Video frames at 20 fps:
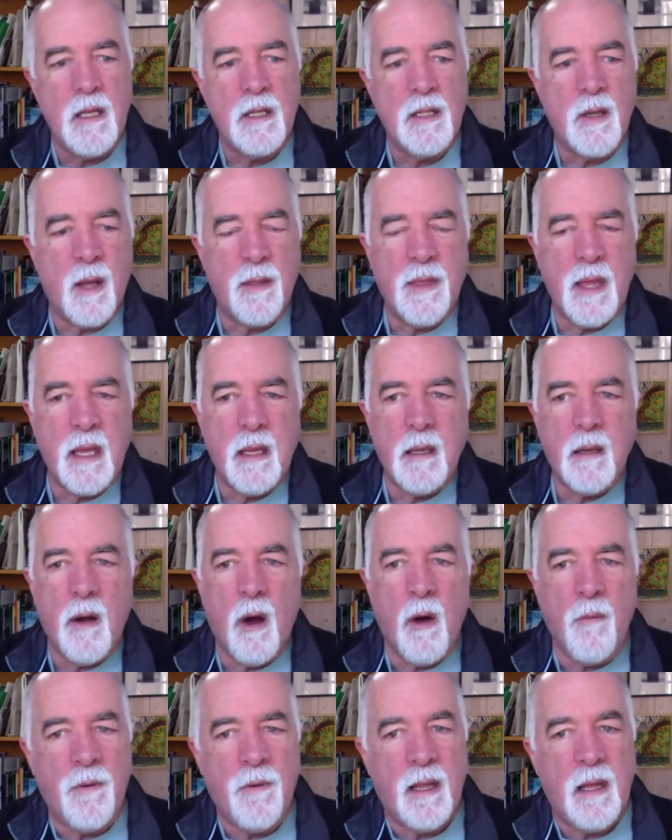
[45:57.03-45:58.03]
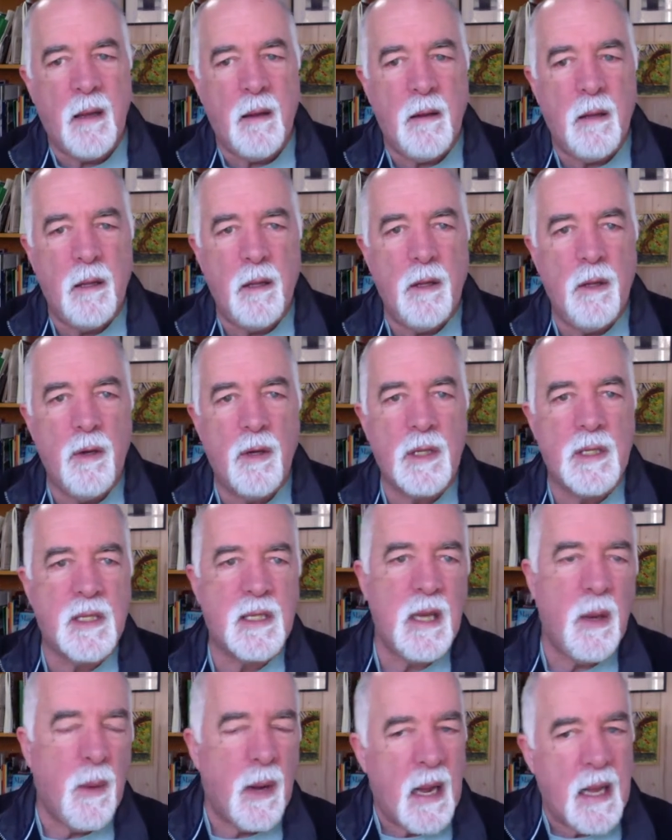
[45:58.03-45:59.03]
So I think hopefully you can
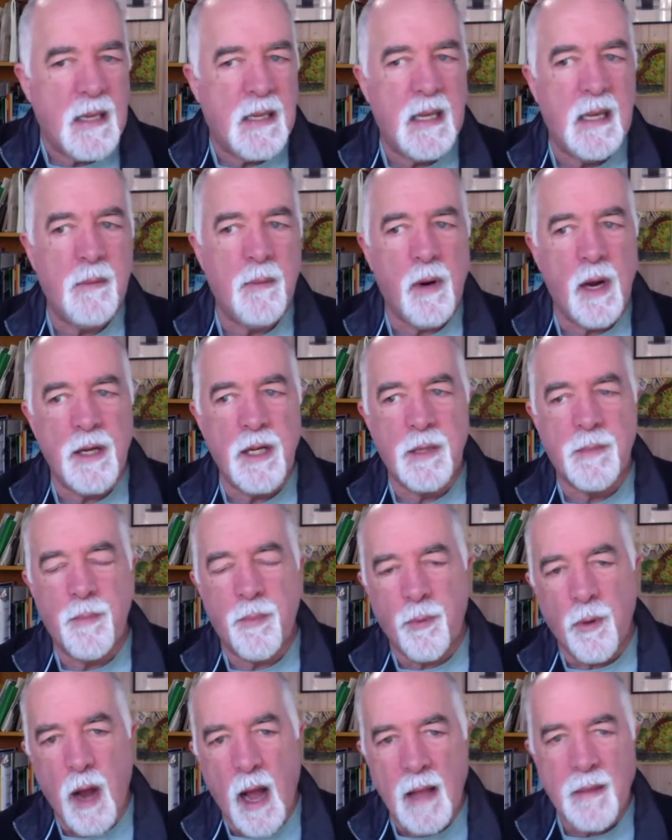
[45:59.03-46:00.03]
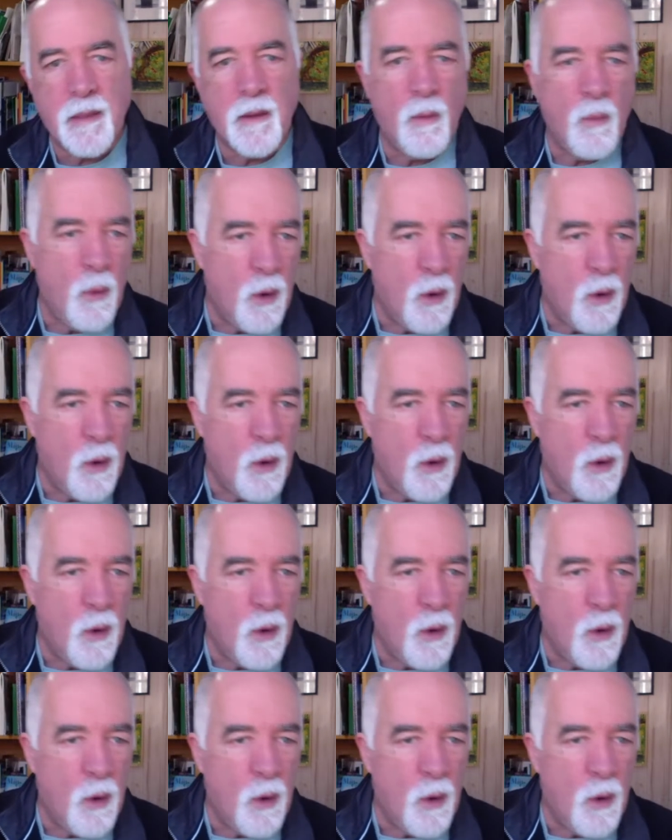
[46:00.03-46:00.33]
see what I did, where I just brought the